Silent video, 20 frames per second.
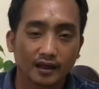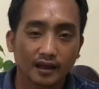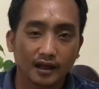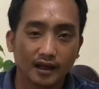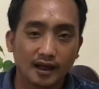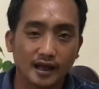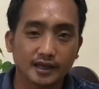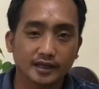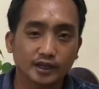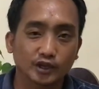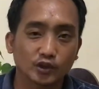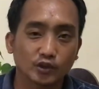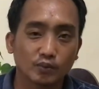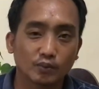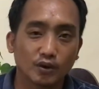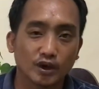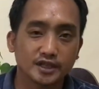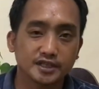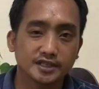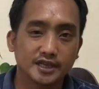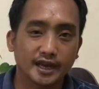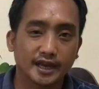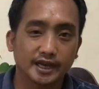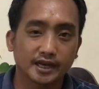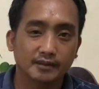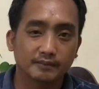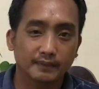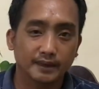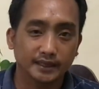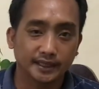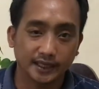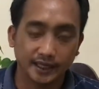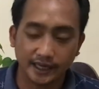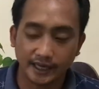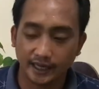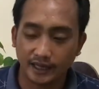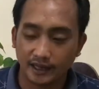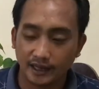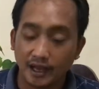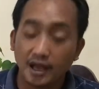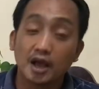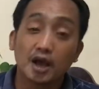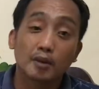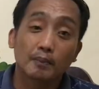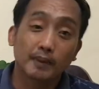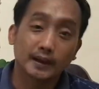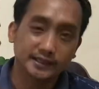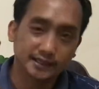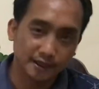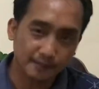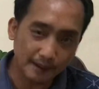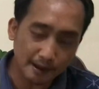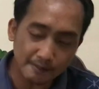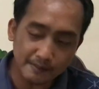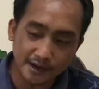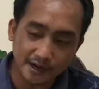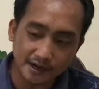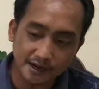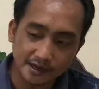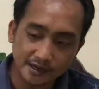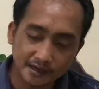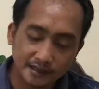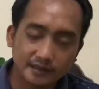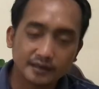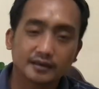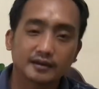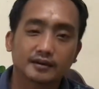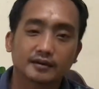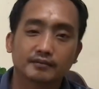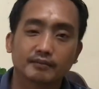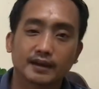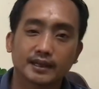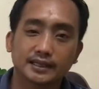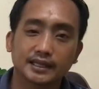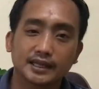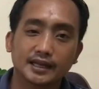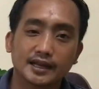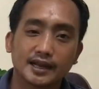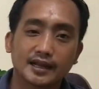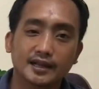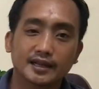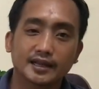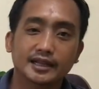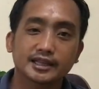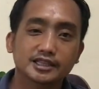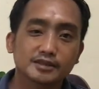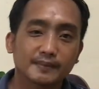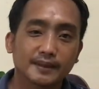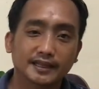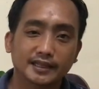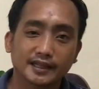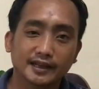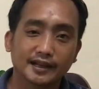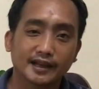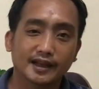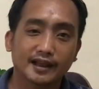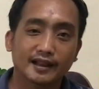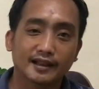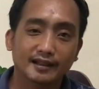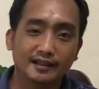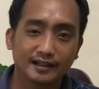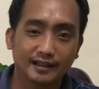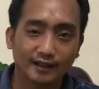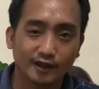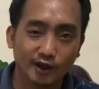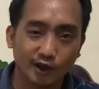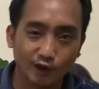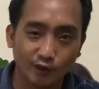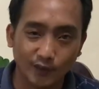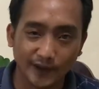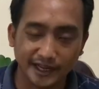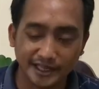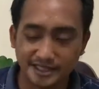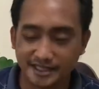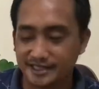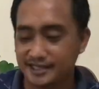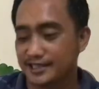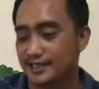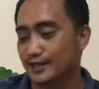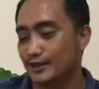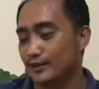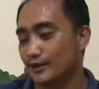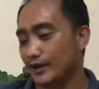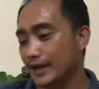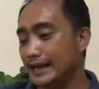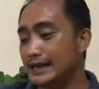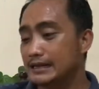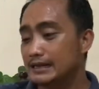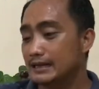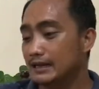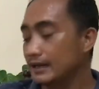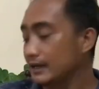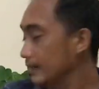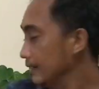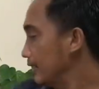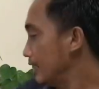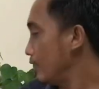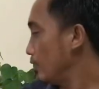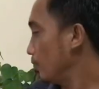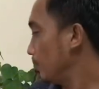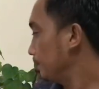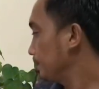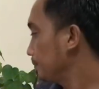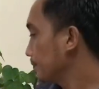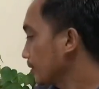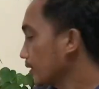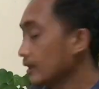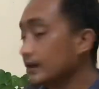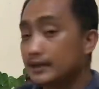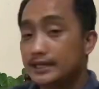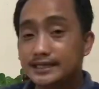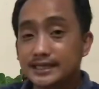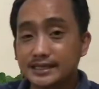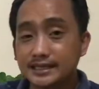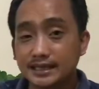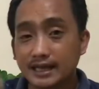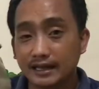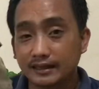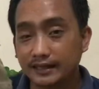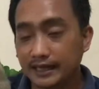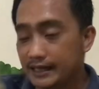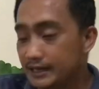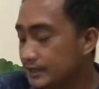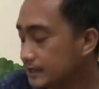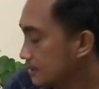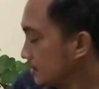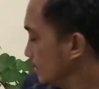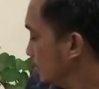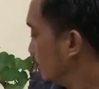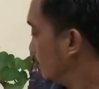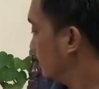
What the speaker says: ang iyong bonsai material. But remember, material is material always. Okay? Now, this is cuttings.